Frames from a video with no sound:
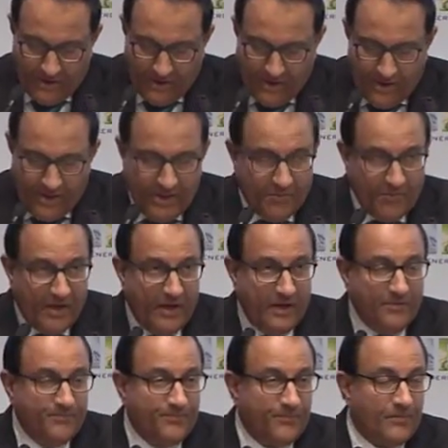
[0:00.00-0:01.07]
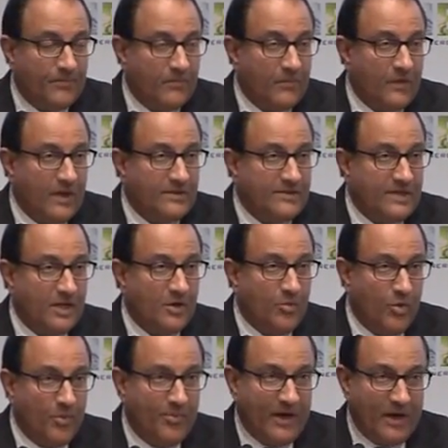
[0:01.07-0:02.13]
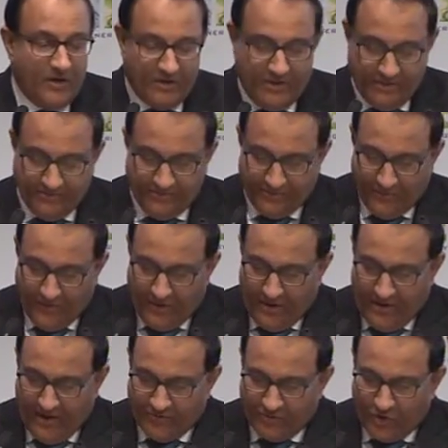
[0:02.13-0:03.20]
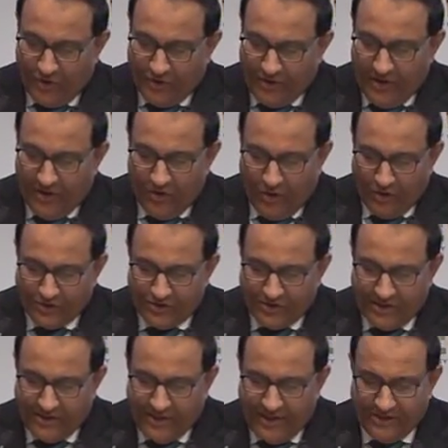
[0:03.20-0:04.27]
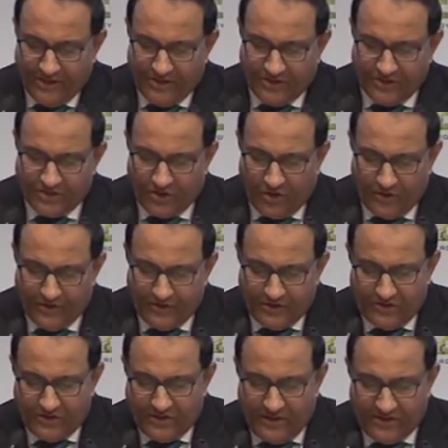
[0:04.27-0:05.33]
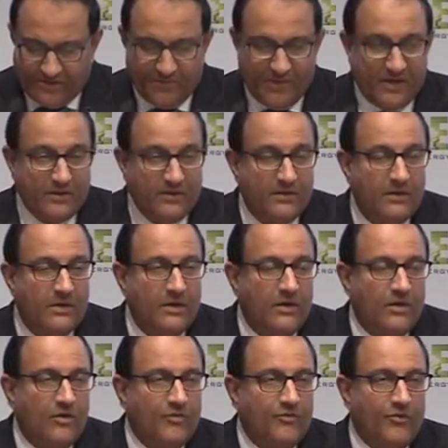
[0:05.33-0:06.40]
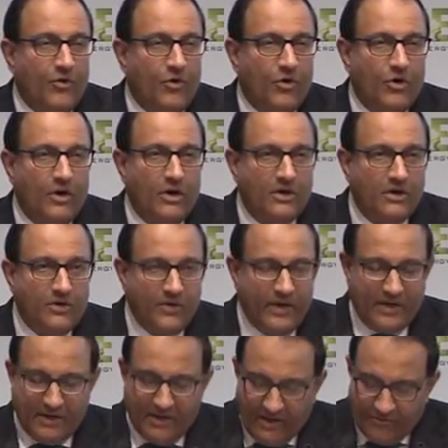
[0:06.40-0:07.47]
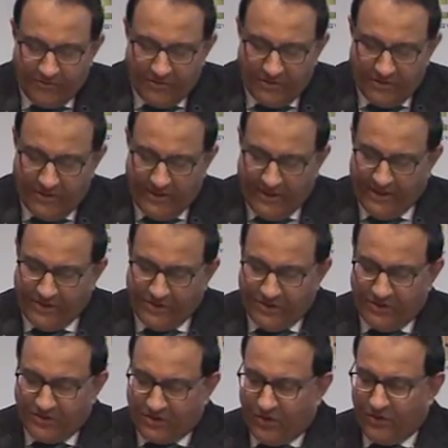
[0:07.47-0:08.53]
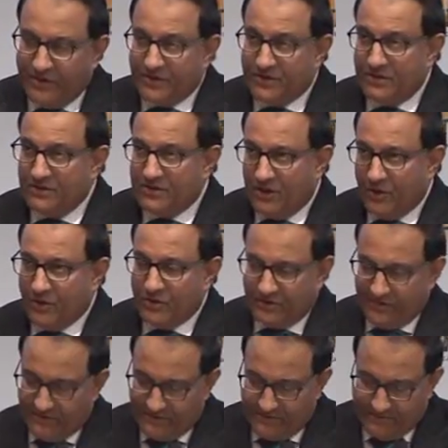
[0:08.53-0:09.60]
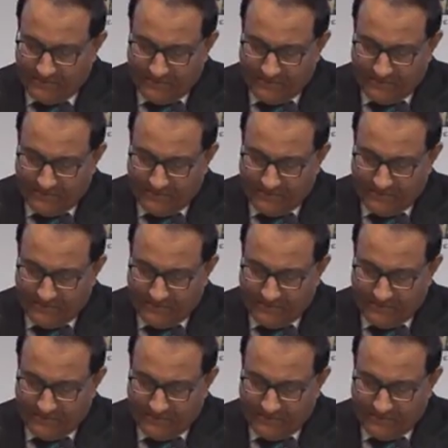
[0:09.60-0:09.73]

EMA and Singapore Power have jointly launched an energy storage testbed for grid-level energy storage solutions,